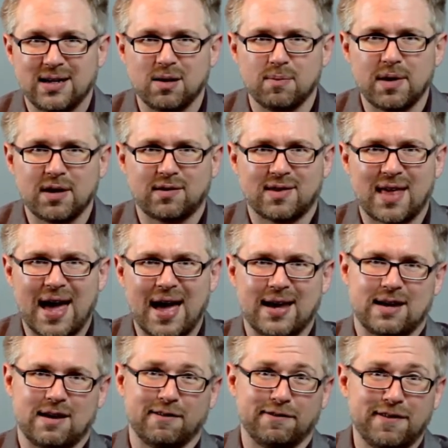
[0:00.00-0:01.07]
You miss
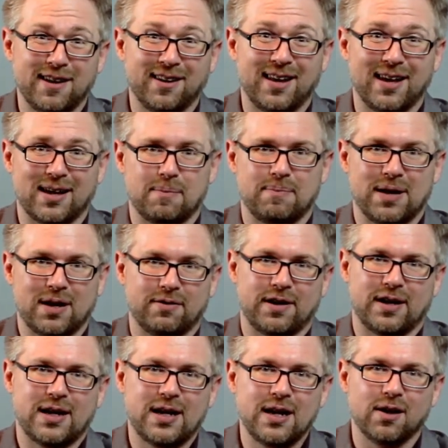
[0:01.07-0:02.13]
that, you feel like a bit of
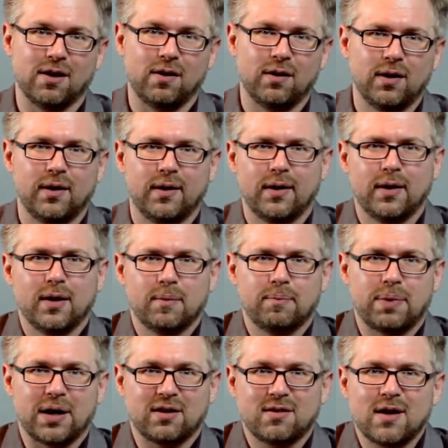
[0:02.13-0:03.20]
a heel,
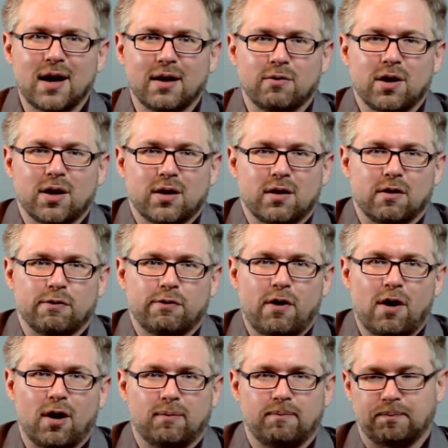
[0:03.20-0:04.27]
but it's not really your
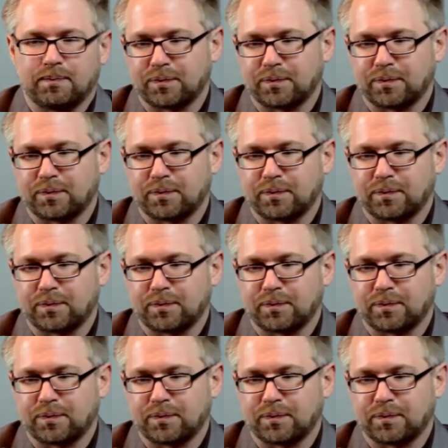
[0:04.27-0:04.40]
fault.